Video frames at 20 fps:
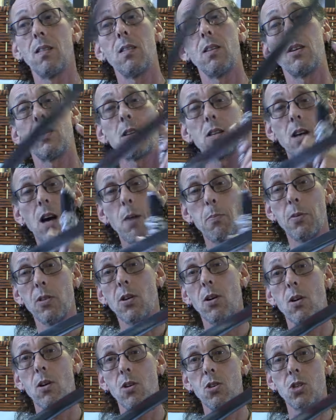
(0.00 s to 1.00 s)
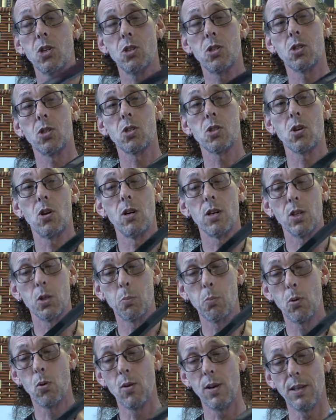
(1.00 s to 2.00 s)
the top of the arch is the
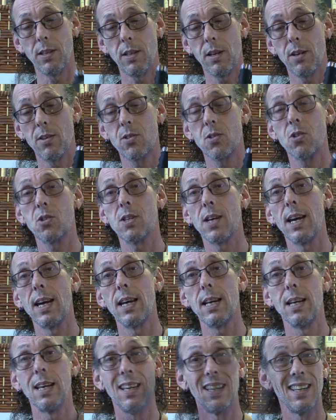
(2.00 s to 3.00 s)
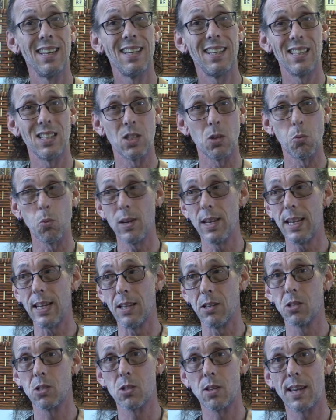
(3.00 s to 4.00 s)
strongest point. The underside is the
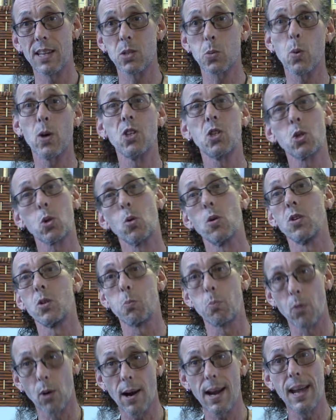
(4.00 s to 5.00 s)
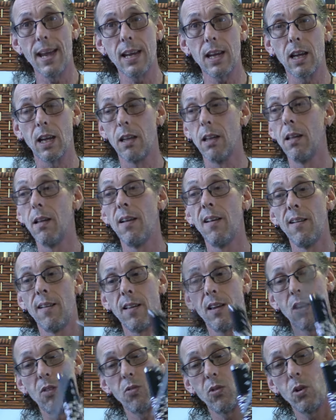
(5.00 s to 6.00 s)
weakest. So that's why swords break.
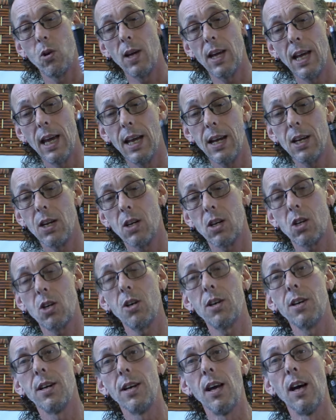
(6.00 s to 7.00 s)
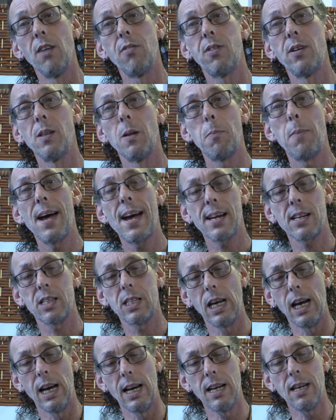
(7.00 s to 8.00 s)
If you hit it good enough on the
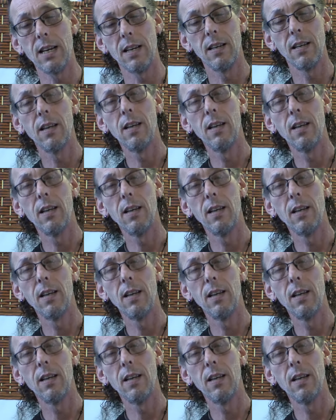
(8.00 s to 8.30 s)
backside,